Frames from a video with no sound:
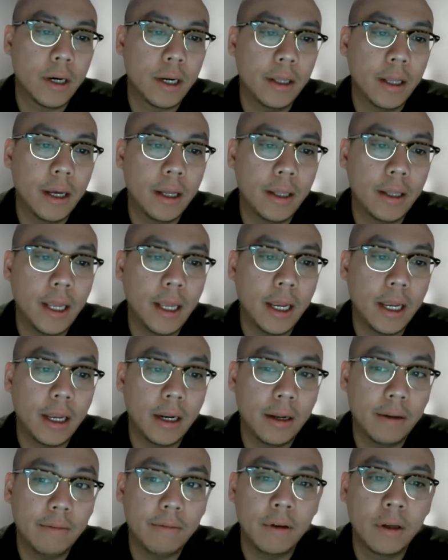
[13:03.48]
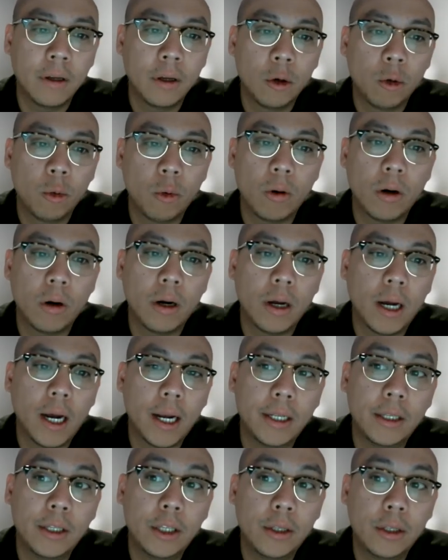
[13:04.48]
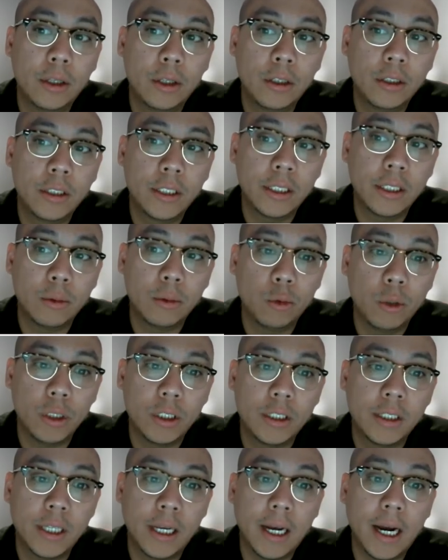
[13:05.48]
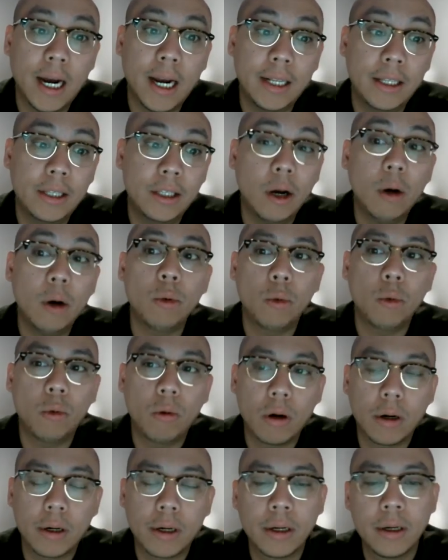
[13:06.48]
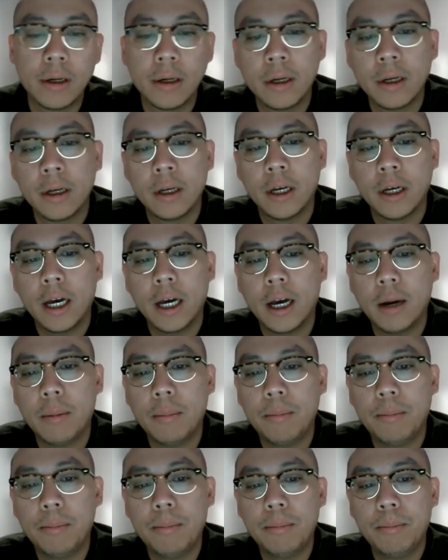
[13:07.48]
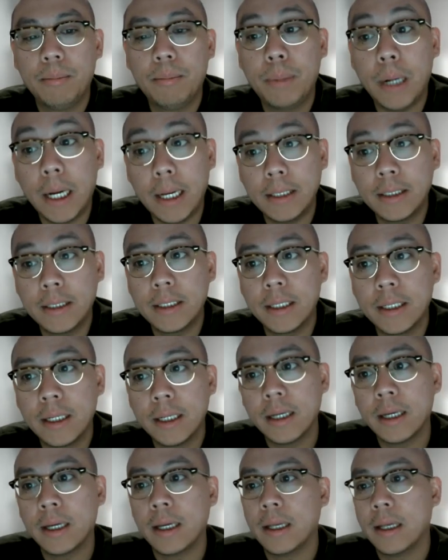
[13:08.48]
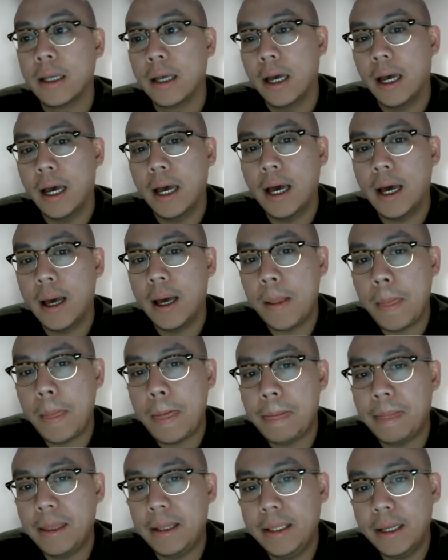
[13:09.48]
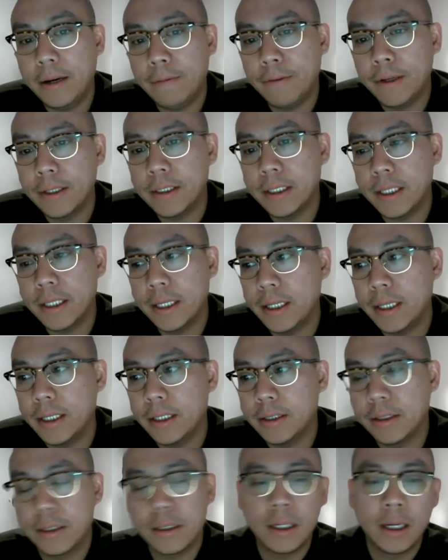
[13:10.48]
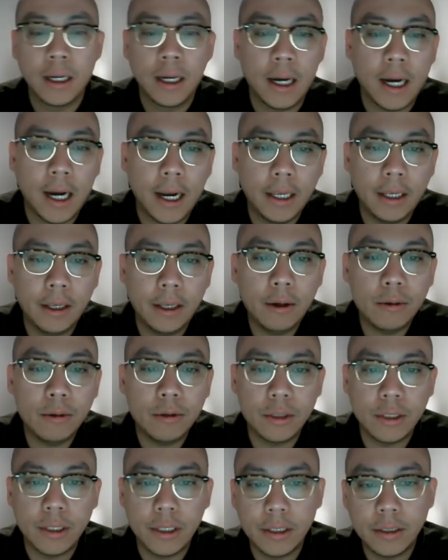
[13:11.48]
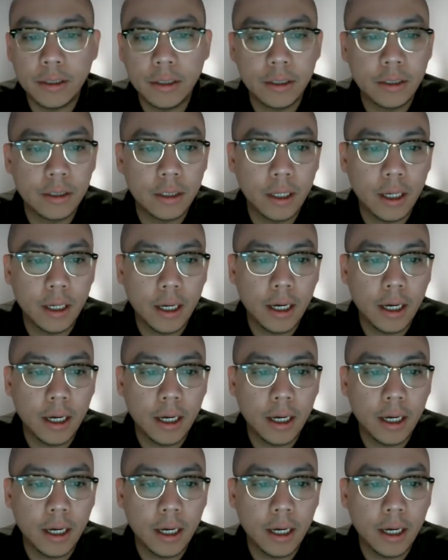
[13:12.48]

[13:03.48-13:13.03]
right? Not negative, where I would say I don't work. But the difference is I use this